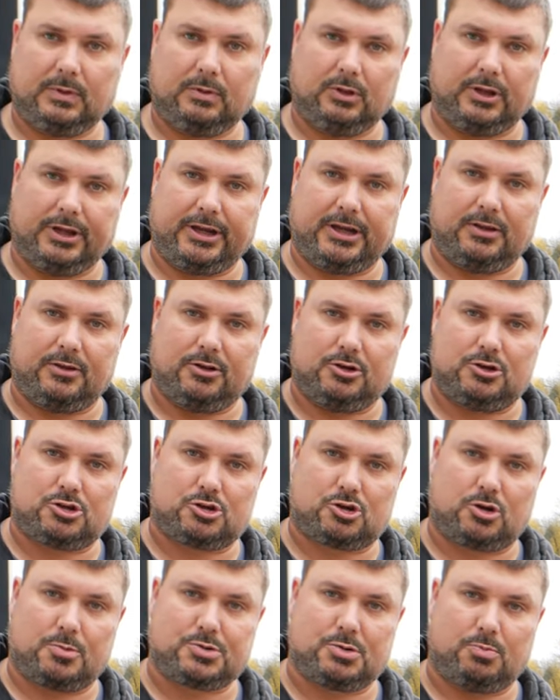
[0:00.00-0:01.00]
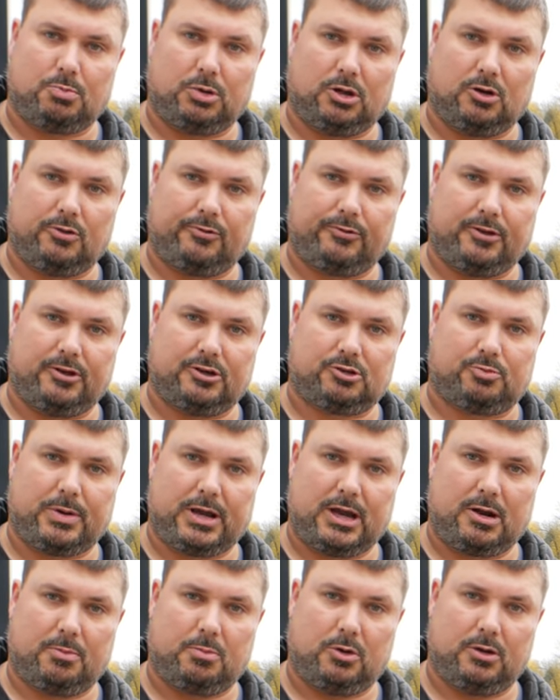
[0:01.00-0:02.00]
link in the description below for this
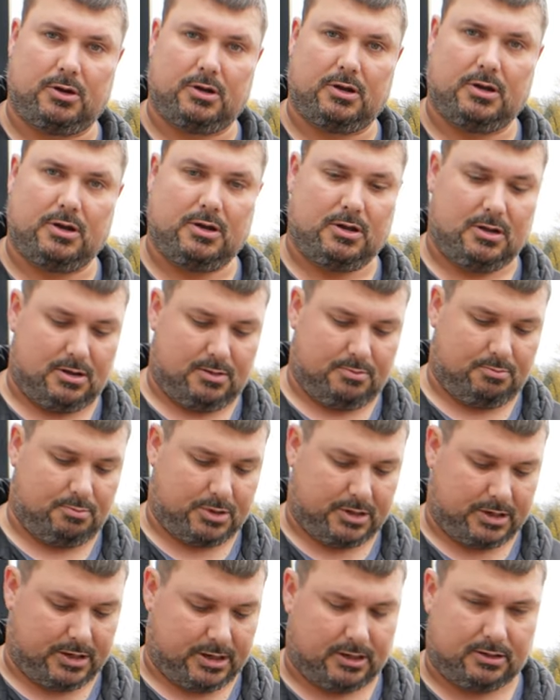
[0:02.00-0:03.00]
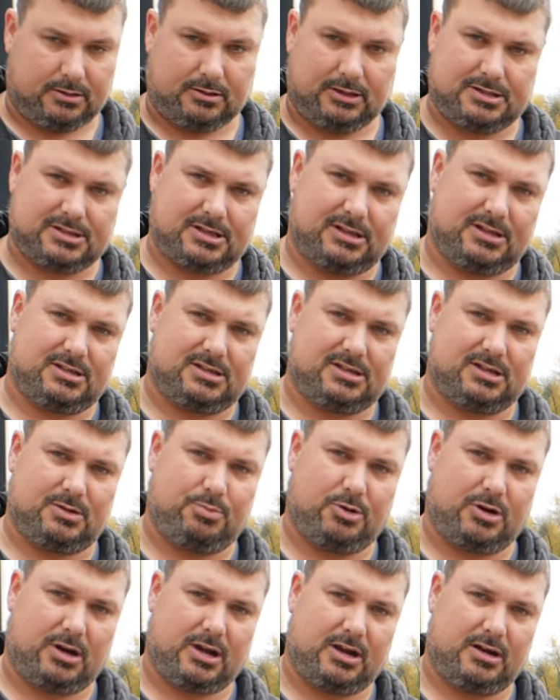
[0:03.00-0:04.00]
bad boy. But uh, let's get this thing
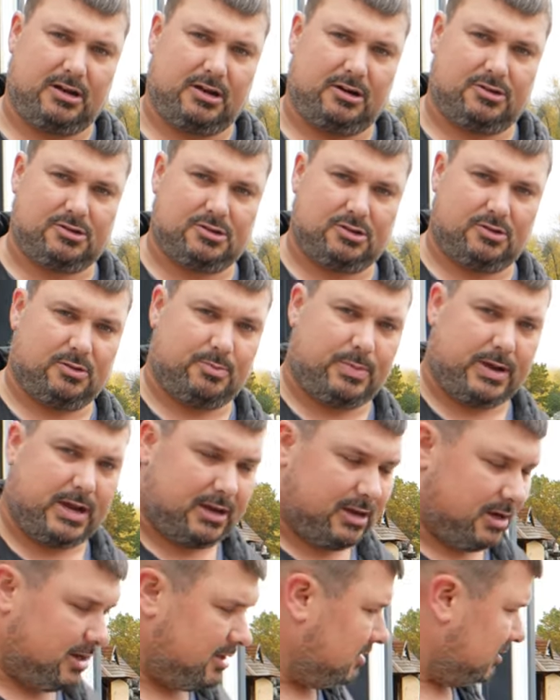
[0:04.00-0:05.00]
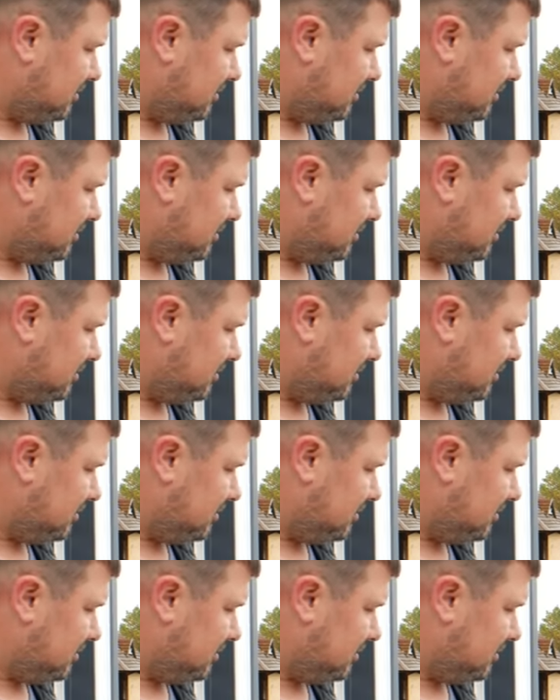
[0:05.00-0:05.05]
put on here so the back end